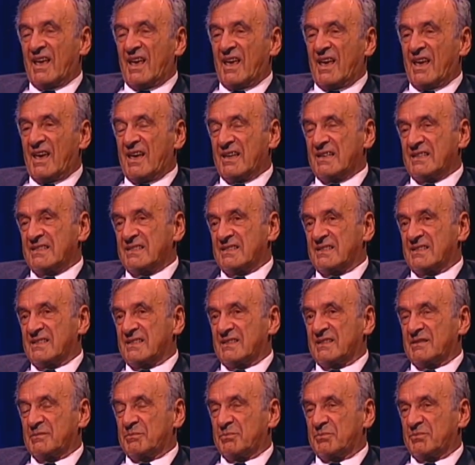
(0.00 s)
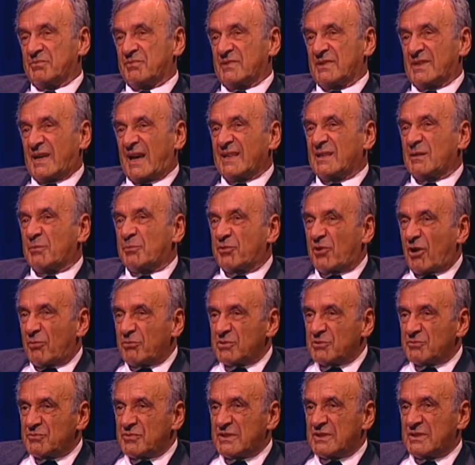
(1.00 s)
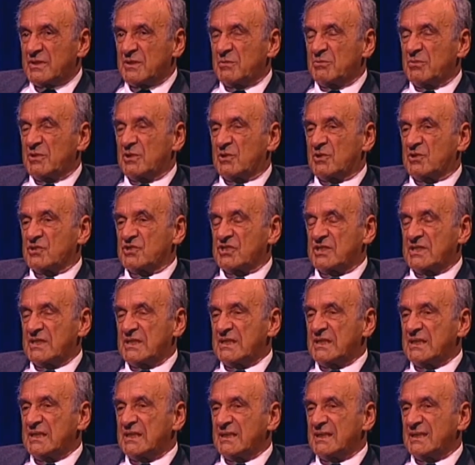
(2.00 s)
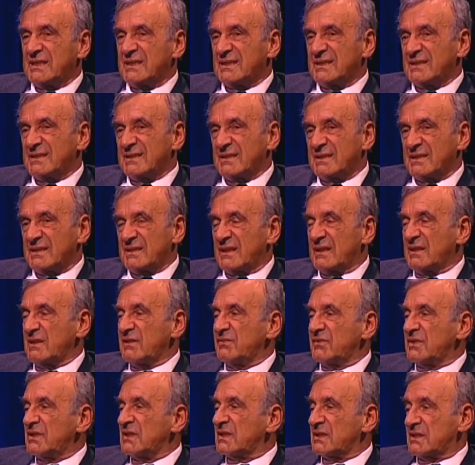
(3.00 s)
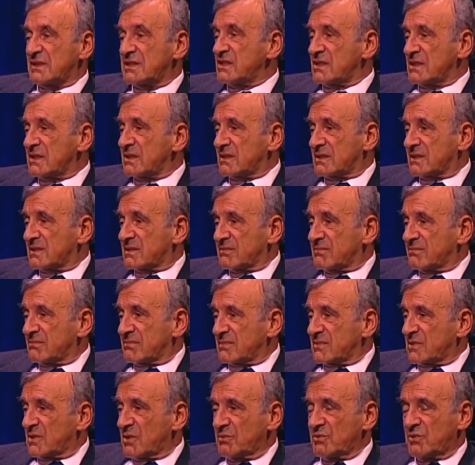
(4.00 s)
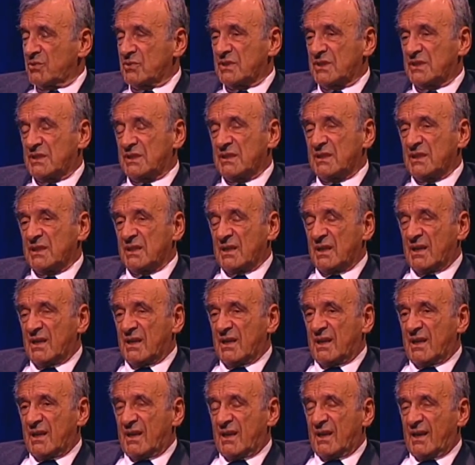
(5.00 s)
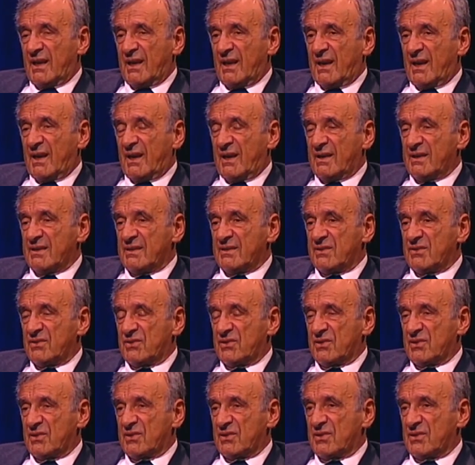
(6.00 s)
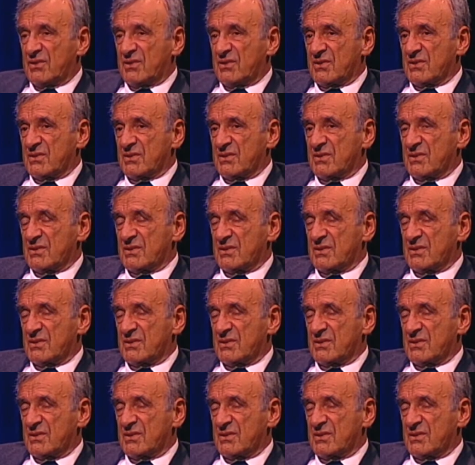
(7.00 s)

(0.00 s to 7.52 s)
And uh, I had a problem with him because he lived in a Christian community, and uh,